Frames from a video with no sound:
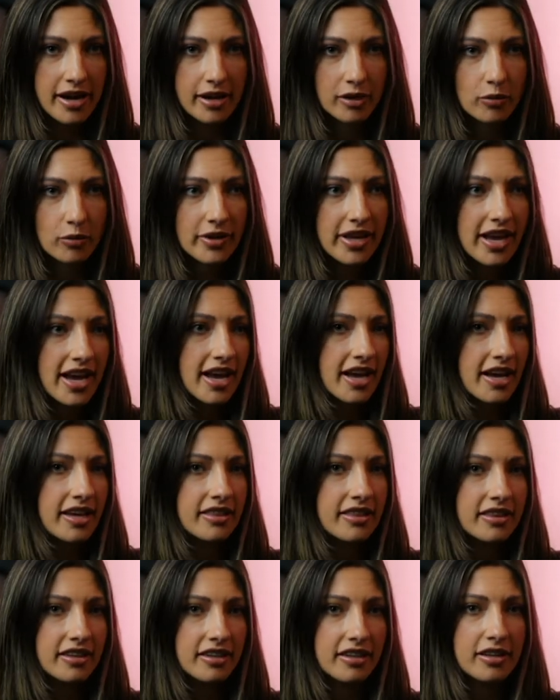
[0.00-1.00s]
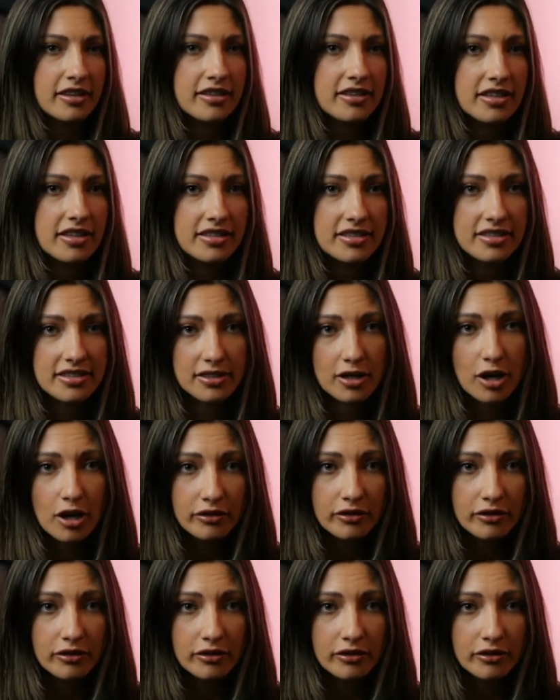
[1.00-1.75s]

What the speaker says: We had the COVID